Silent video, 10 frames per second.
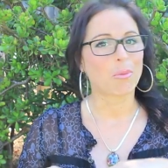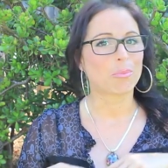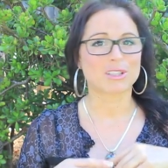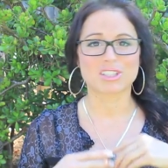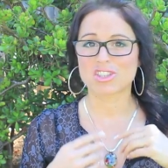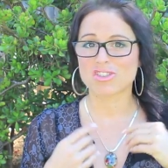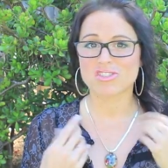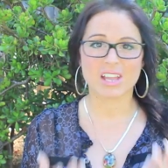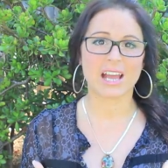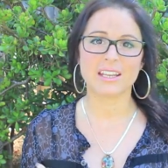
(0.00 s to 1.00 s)
but
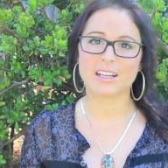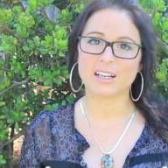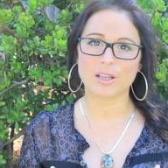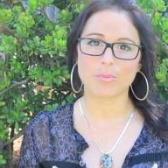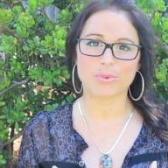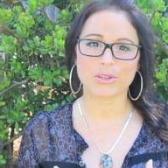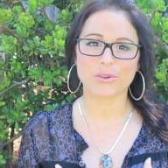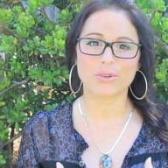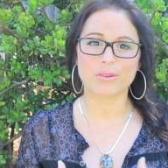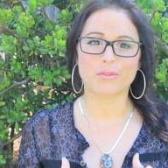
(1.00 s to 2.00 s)
stunningly
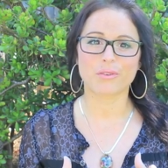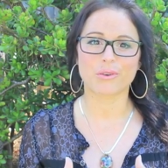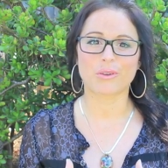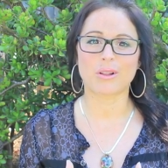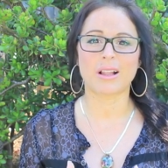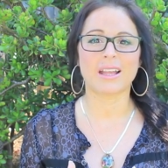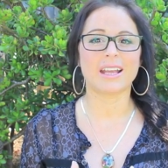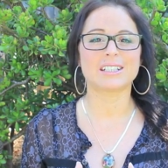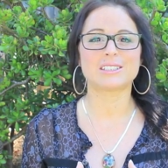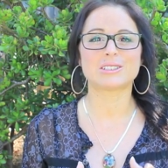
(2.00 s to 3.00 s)
beautiful
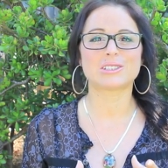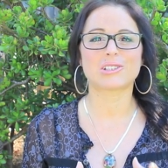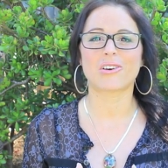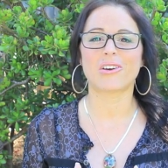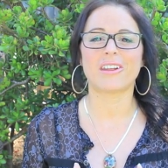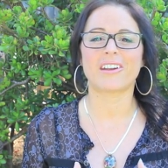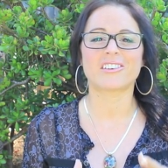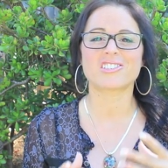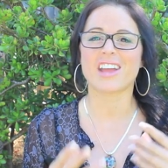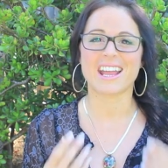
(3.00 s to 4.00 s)
as you saw their
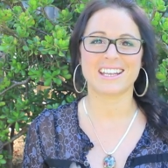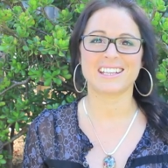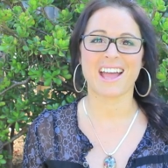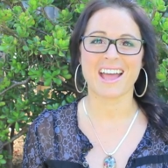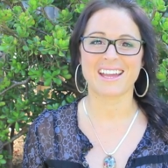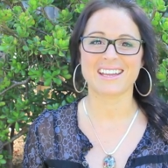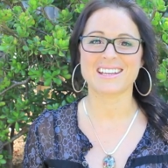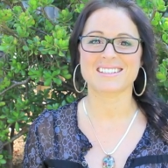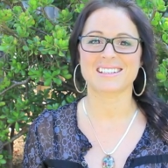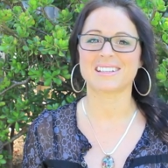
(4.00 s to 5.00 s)
shining
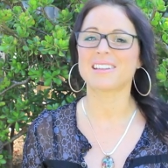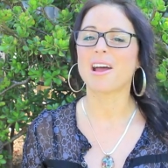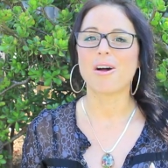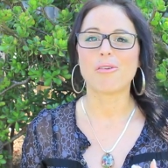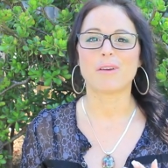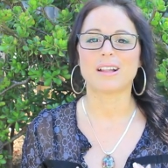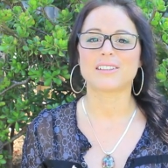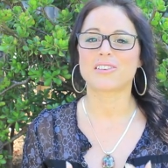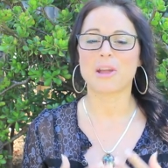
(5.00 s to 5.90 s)
eyes and felt their